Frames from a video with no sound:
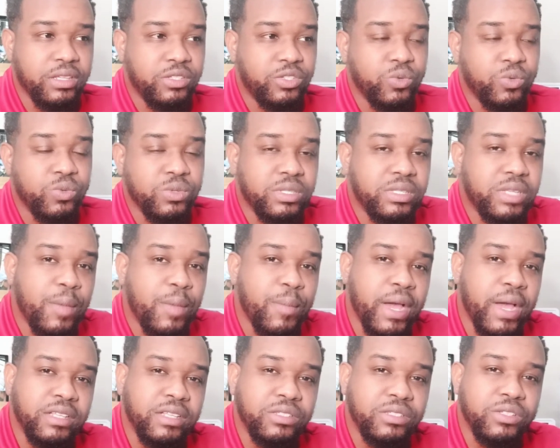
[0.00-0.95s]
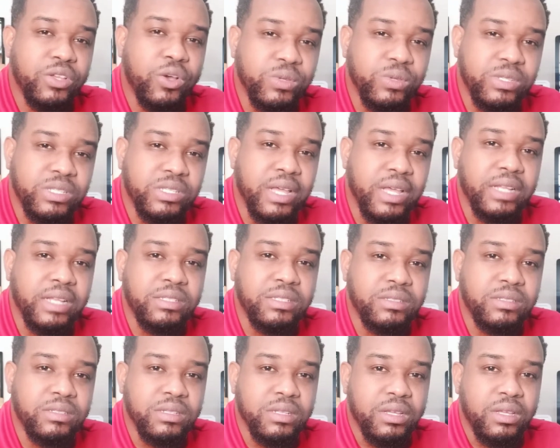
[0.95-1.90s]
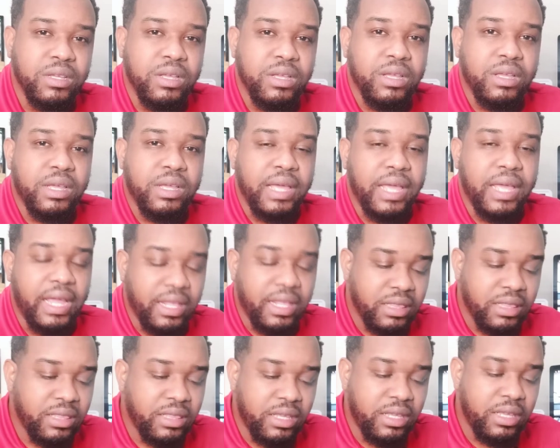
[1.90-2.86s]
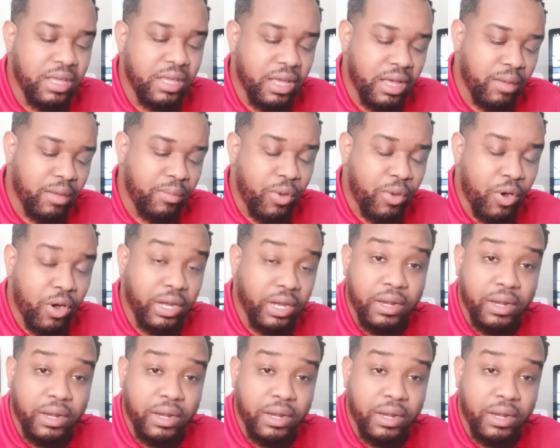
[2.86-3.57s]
you semi-toast that in the pot.